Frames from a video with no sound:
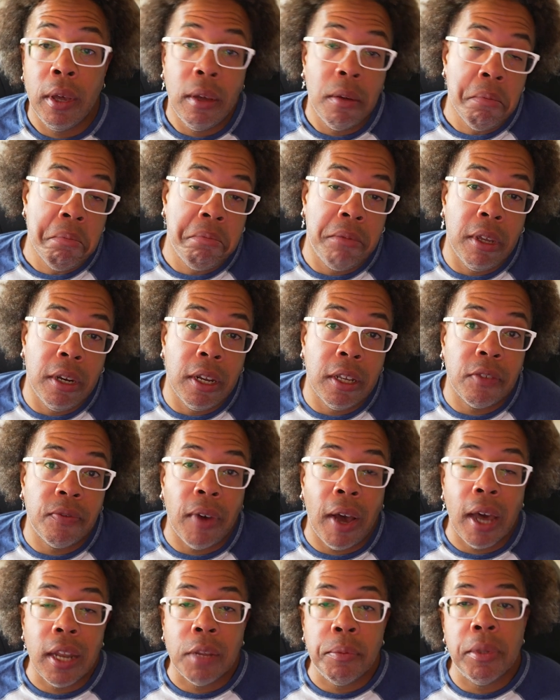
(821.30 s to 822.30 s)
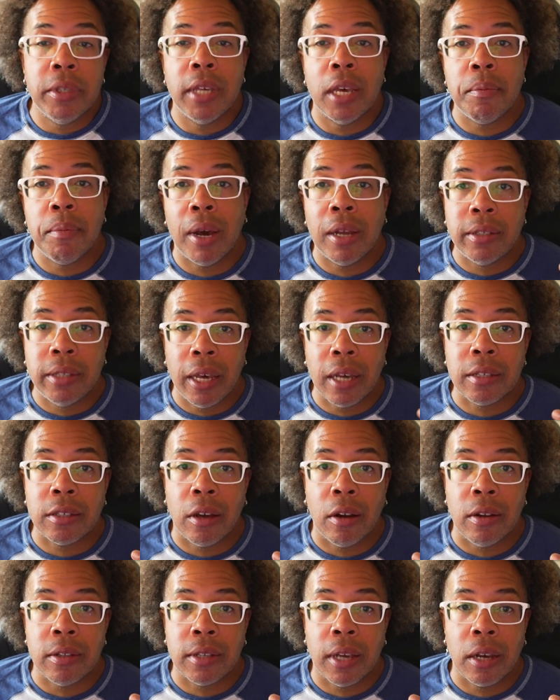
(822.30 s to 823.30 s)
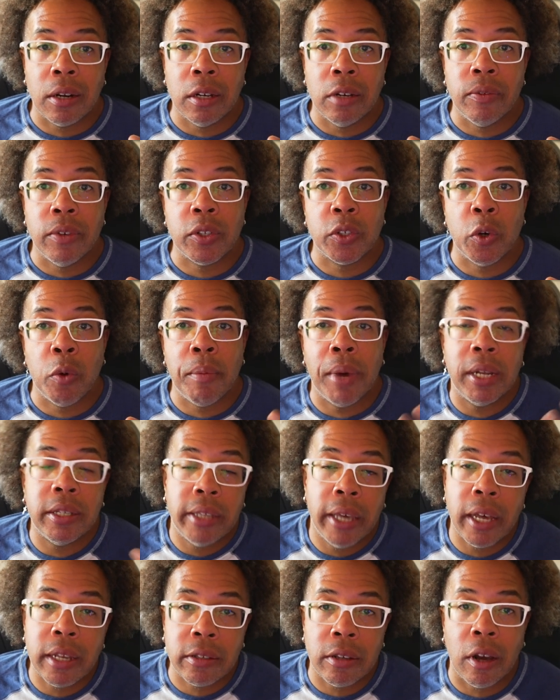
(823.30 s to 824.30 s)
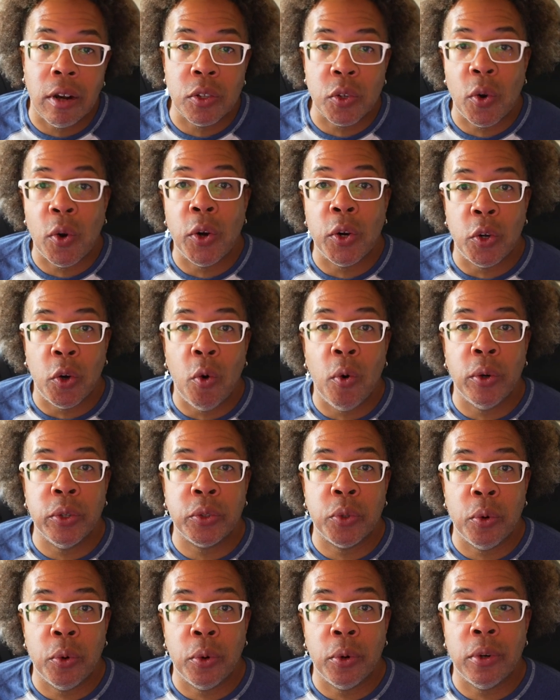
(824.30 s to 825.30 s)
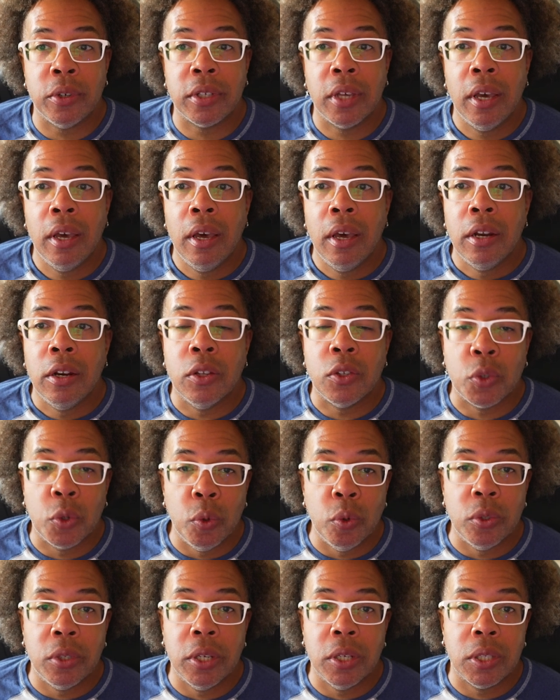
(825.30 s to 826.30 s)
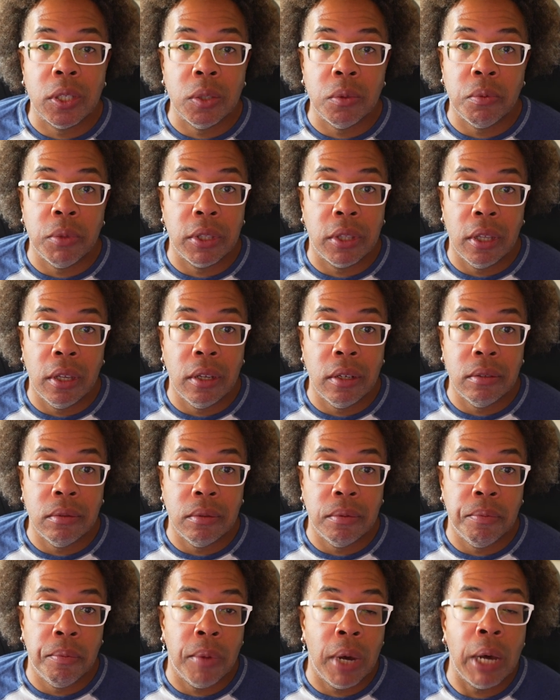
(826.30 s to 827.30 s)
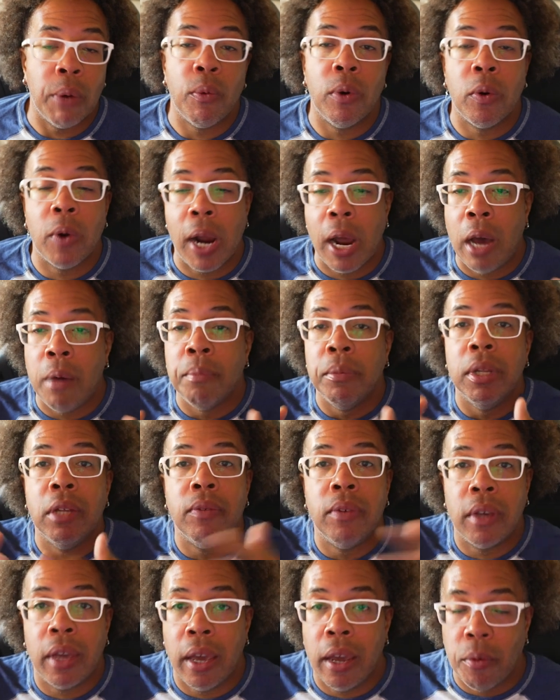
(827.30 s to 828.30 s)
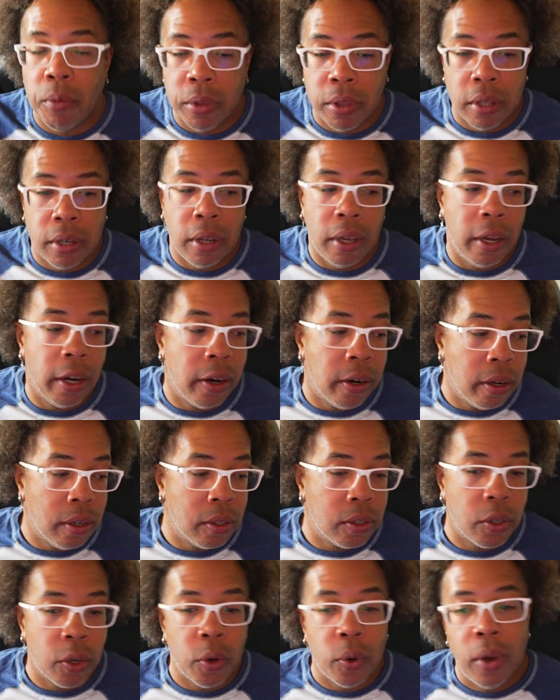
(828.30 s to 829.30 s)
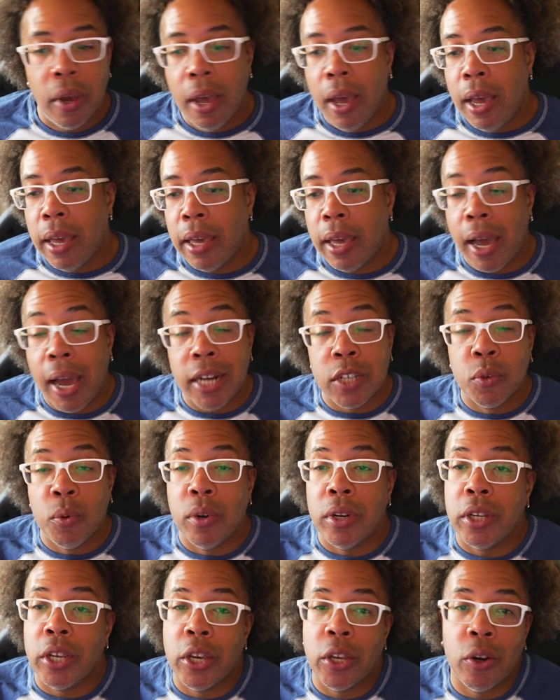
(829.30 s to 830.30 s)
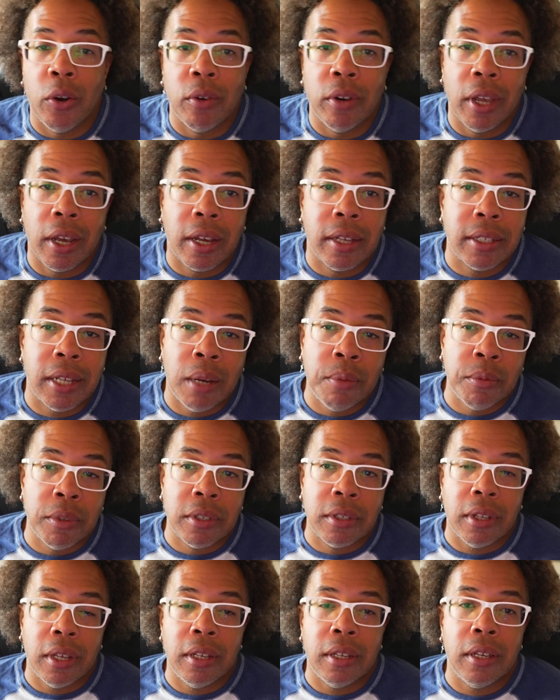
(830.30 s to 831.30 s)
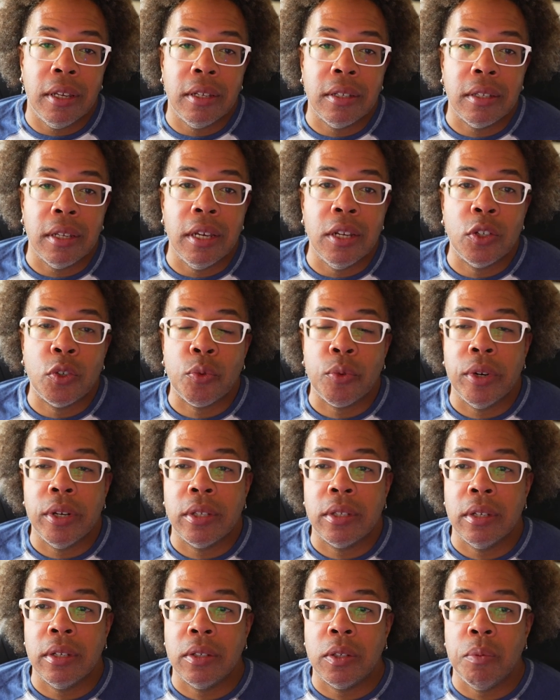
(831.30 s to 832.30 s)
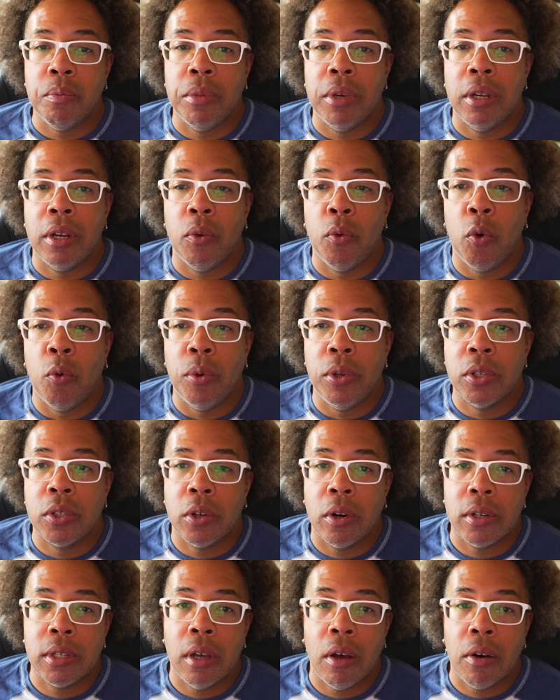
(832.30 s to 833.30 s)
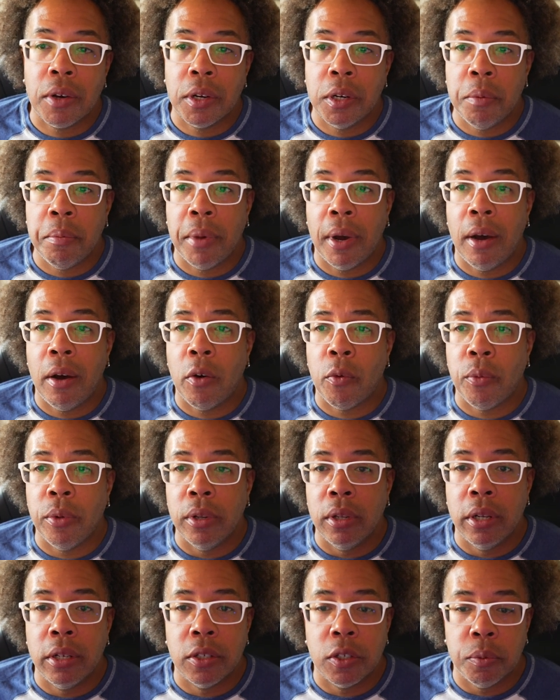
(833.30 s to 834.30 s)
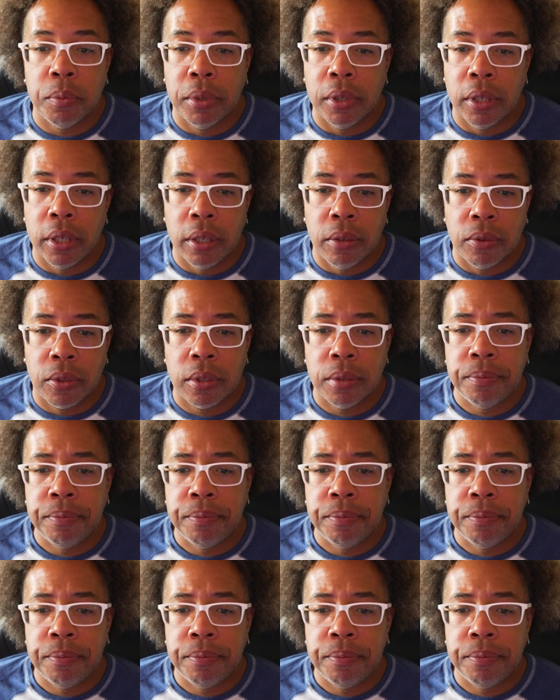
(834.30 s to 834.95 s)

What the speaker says: then that's fine. Let me take my tax dollars out of it, so my tax dollars aren't going towards the school systems within where I'm living at within that area. So yeah, I just want to get on that, because it's interesting to me that when we start talking about religious beliefs